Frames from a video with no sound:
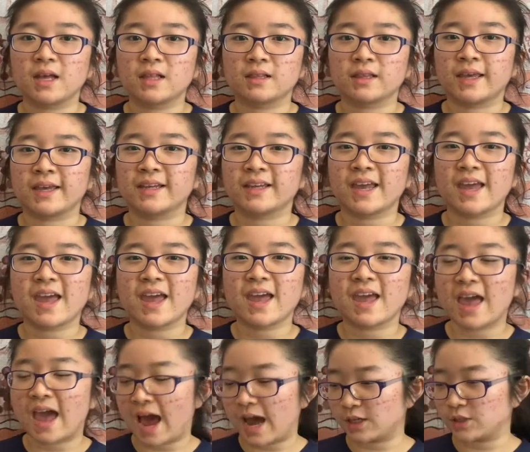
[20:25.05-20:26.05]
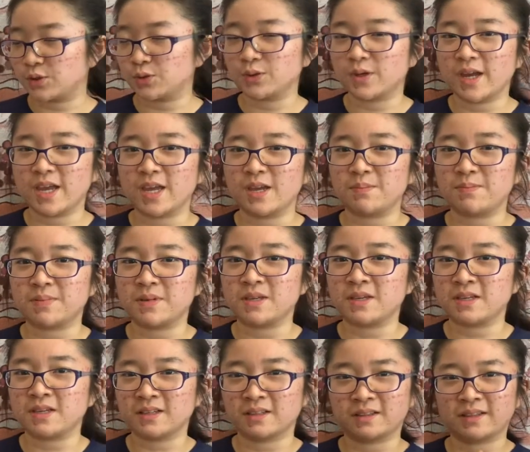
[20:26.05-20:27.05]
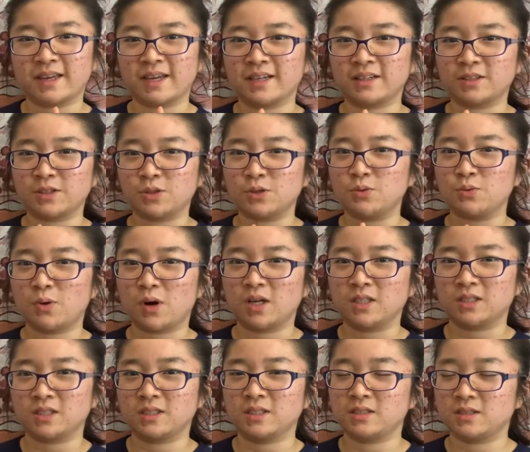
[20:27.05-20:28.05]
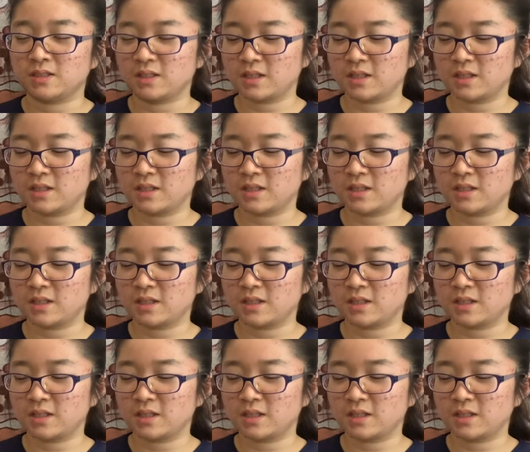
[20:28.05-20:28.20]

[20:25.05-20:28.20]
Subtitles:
like actual AP like nuances,